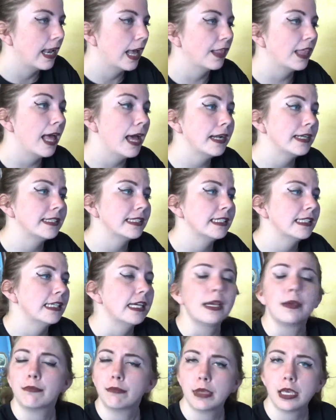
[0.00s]
now let
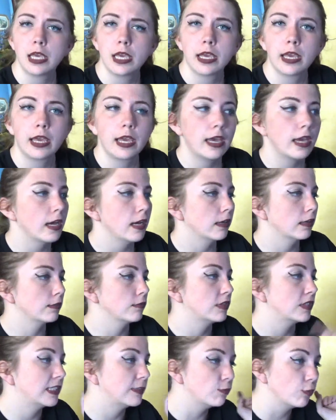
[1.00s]
me
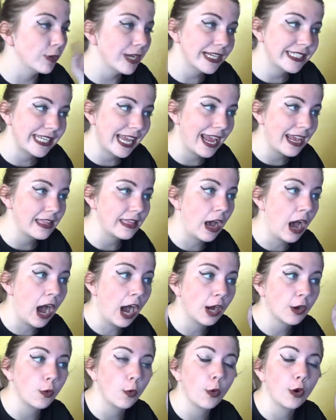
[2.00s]
retake the
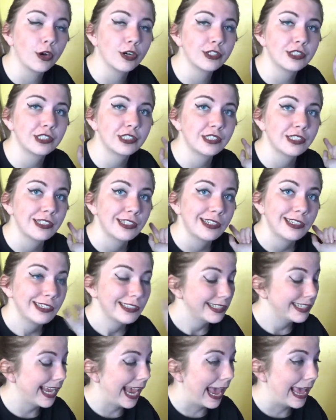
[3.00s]
Hogwarts
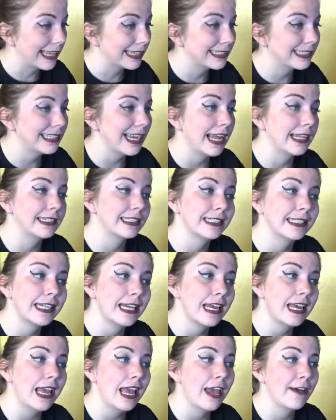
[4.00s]
test and
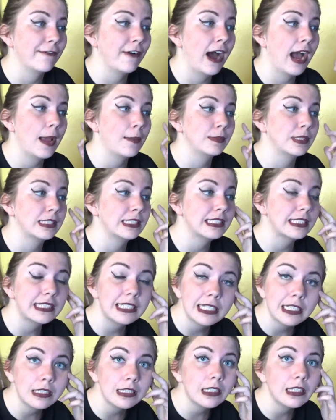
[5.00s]
see if I'm
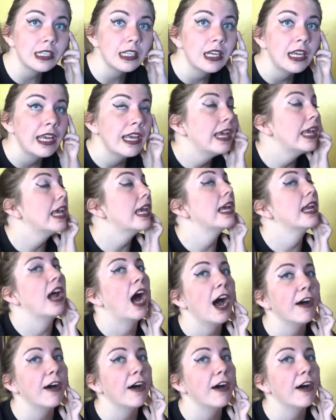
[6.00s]
still in